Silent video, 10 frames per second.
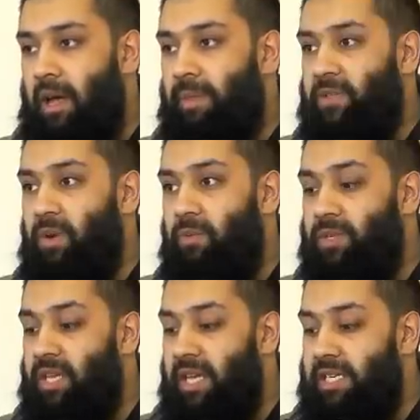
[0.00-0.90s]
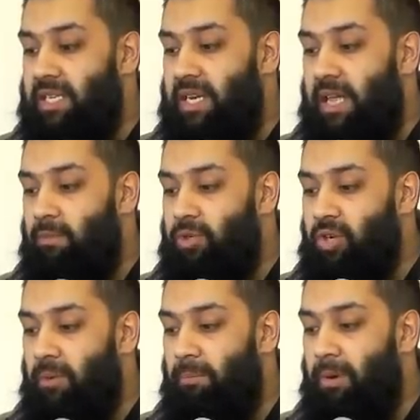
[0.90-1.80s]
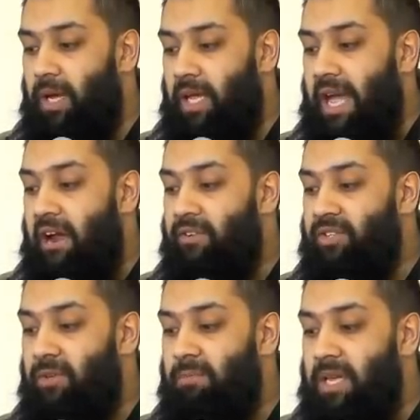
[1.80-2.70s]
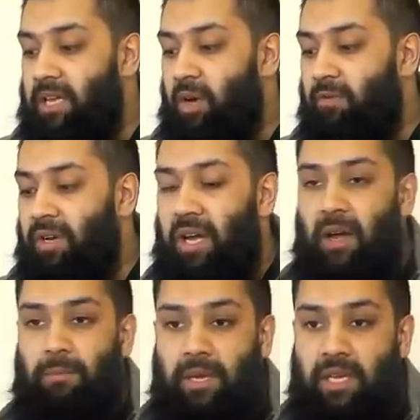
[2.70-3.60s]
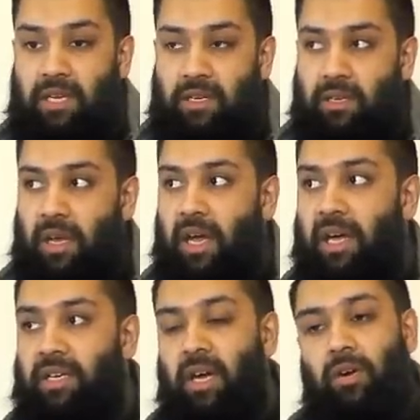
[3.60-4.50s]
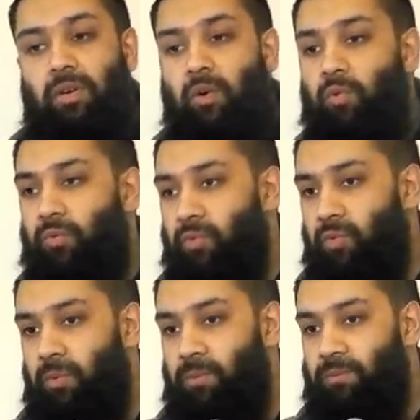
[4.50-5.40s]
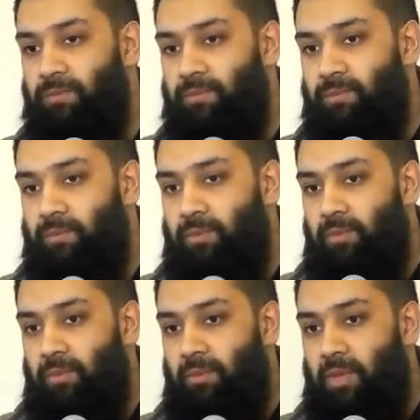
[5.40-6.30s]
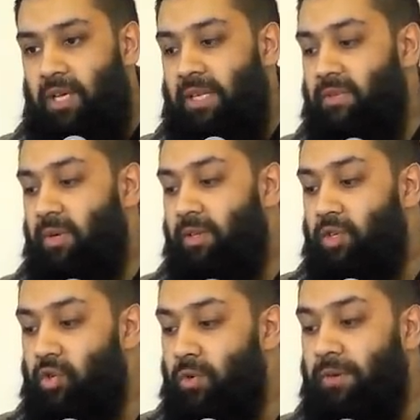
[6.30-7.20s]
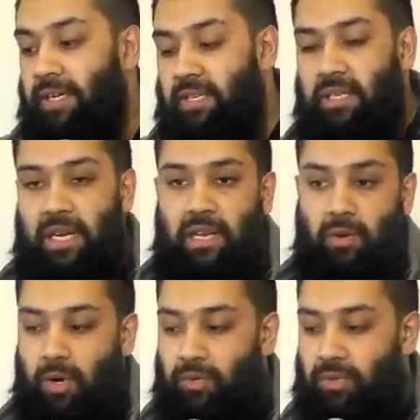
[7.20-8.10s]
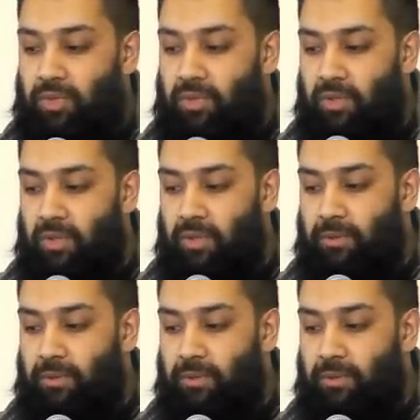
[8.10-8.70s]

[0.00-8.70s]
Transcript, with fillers: And that's why we say it's a name which carries the meaning of Al-Khabir and Al-Ra'uf. And that's why in the two verses that he quotes,